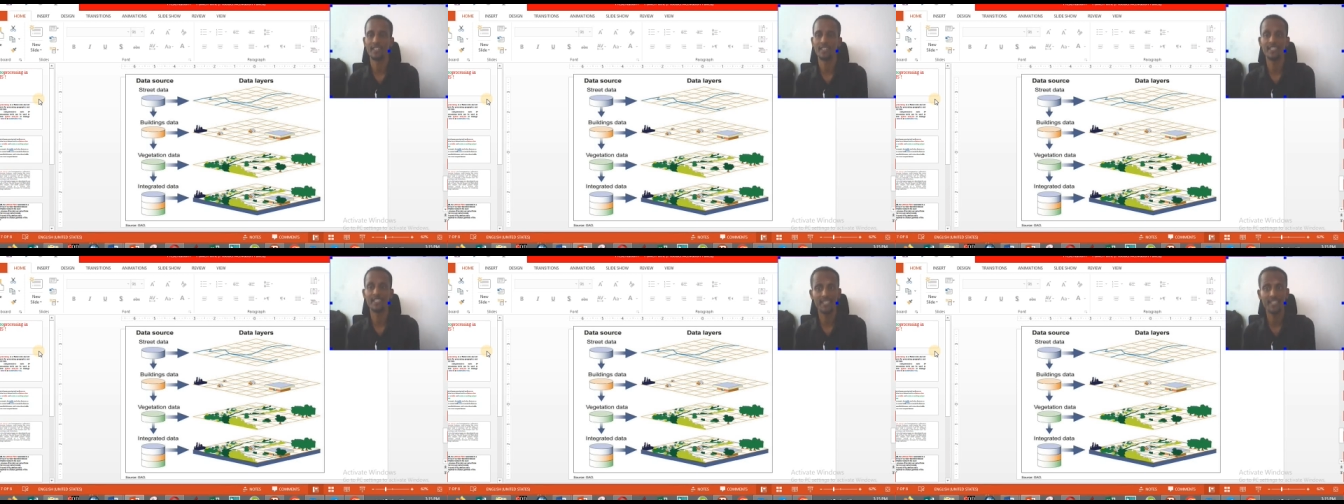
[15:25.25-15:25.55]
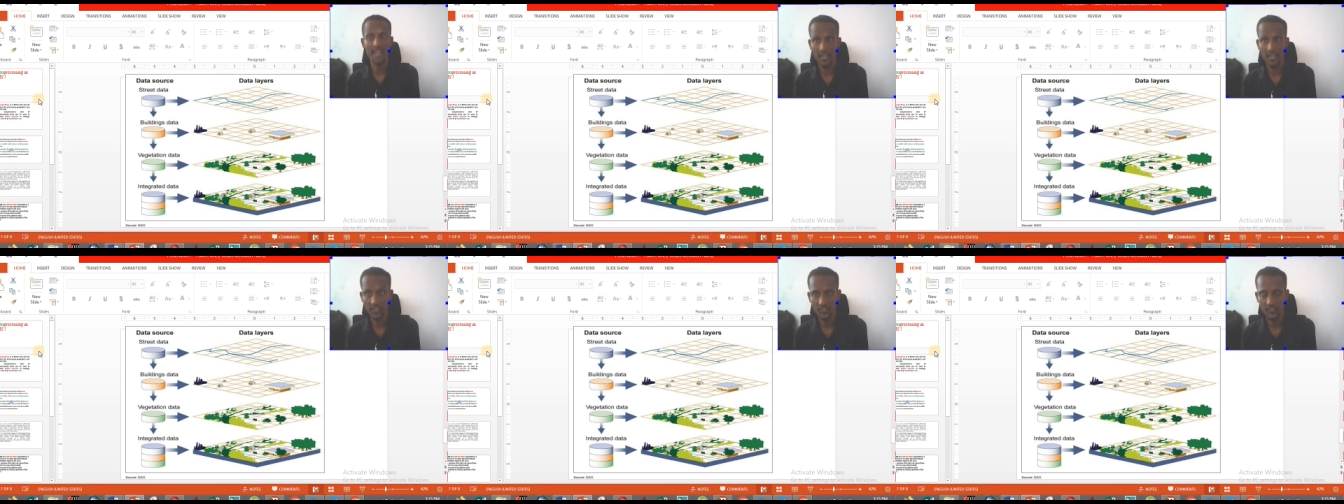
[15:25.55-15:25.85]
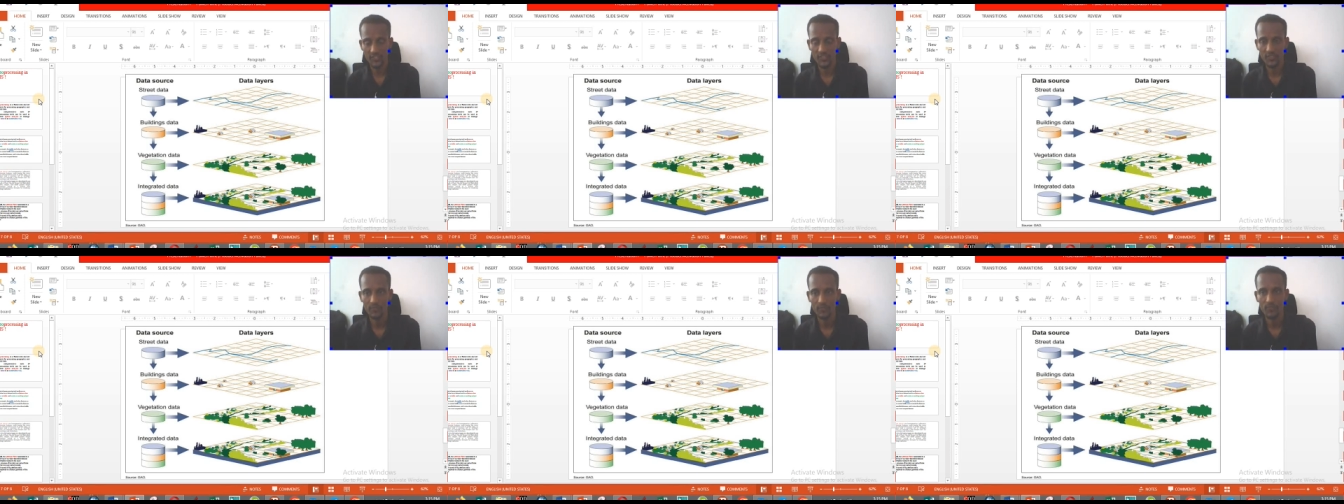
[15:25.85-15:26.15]
in
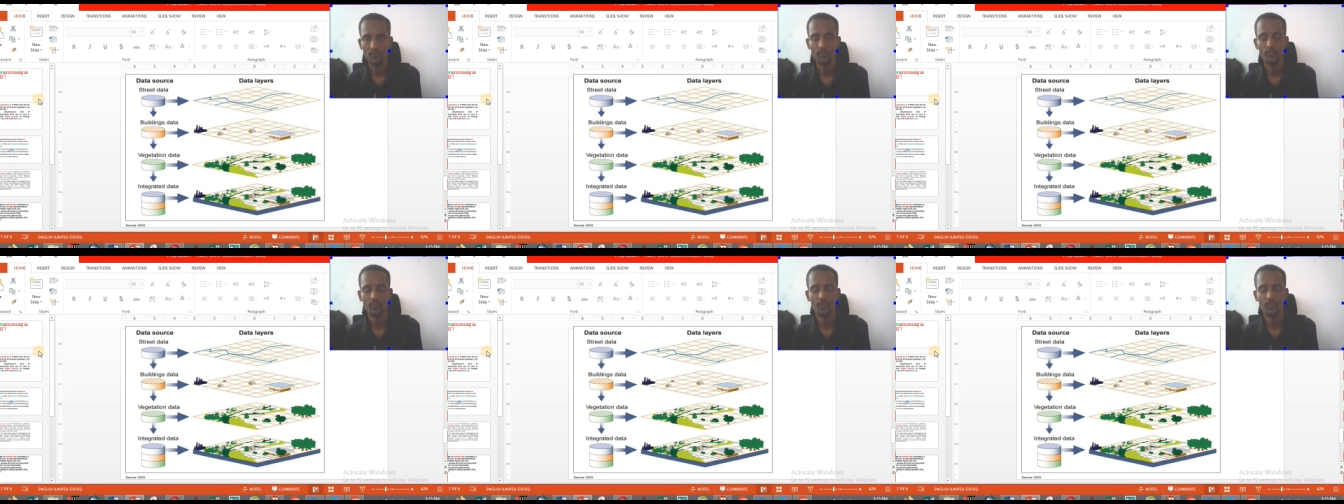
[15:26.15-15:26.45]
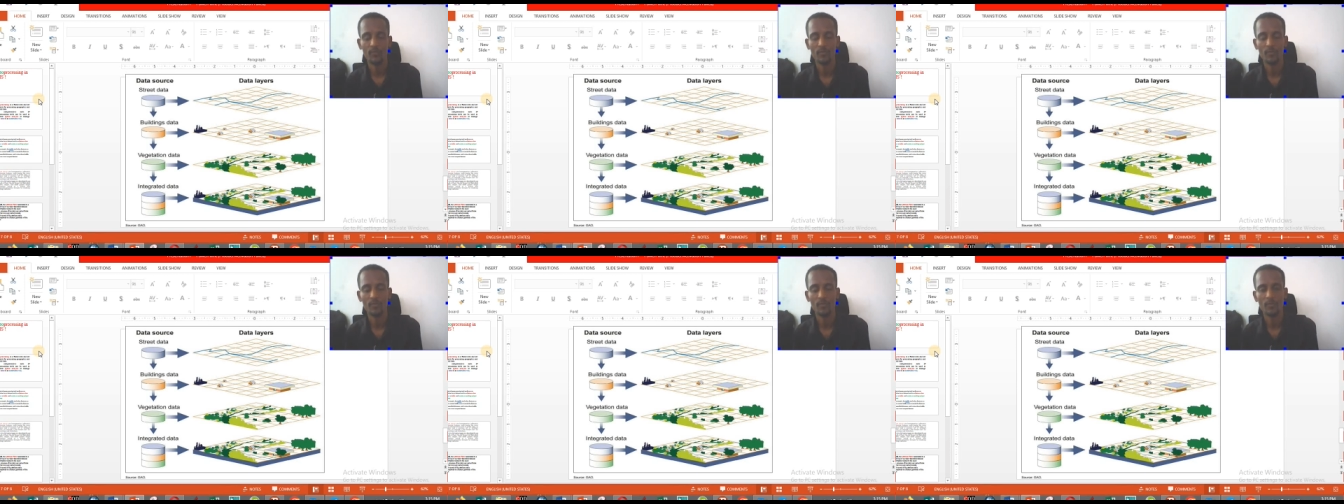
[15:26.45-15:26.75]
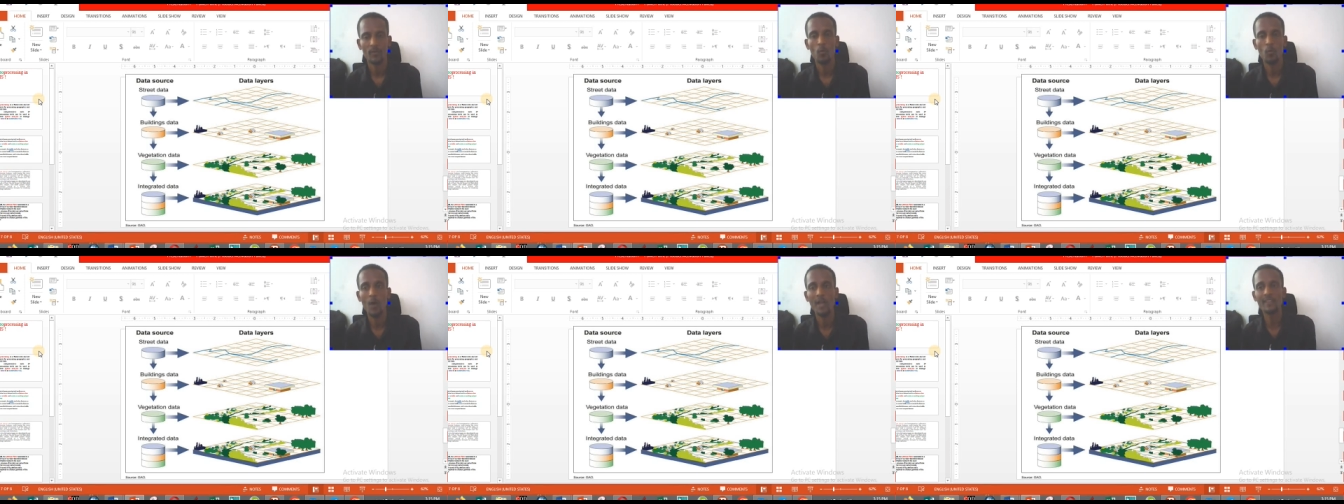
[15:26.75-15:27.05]
GIS.
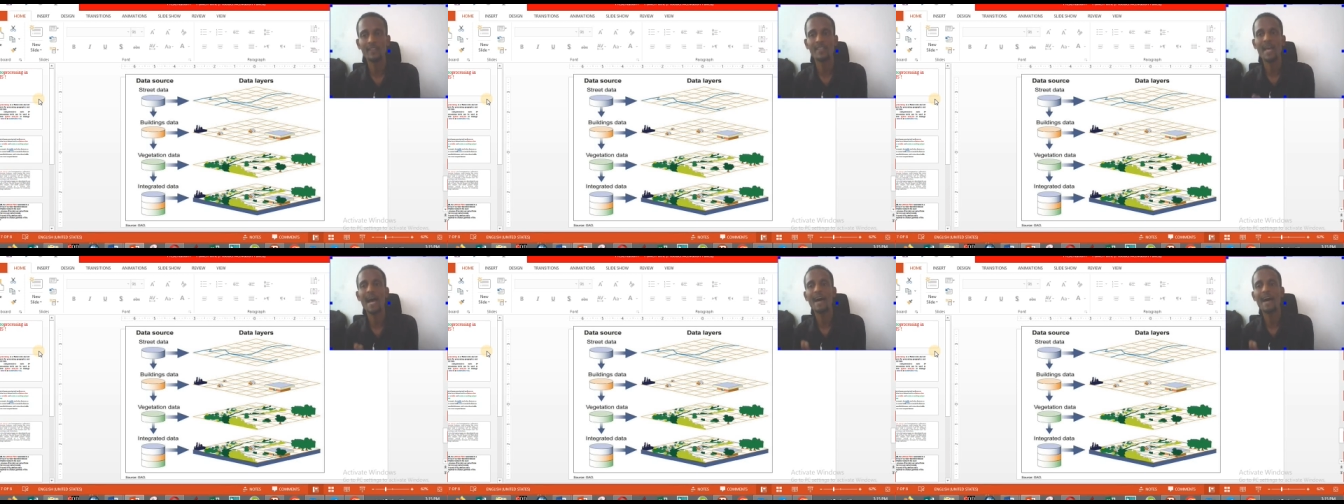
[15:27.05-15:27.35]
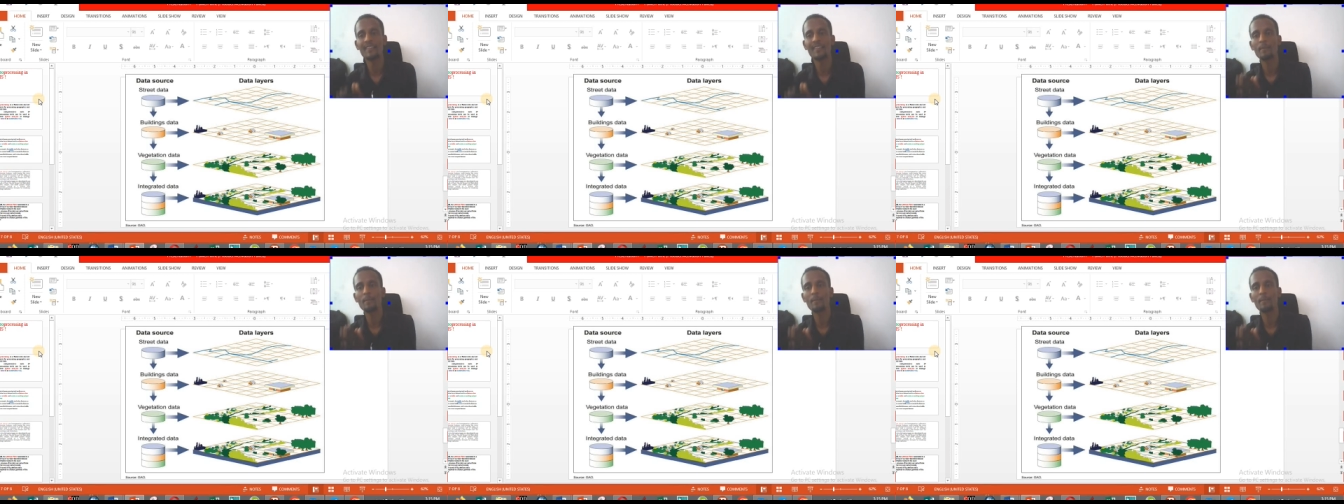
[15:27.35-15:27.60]
What are the